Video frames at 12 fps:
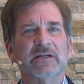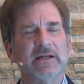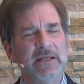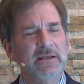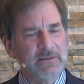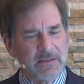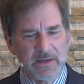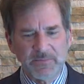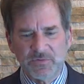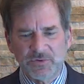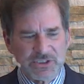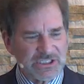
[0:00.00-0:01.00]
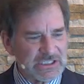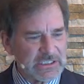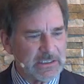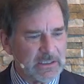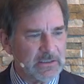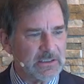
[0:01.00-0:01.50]
anytime you just sit
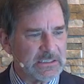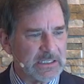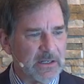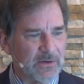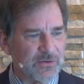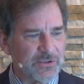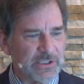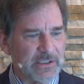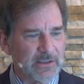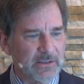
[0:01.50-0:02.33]
in this energy,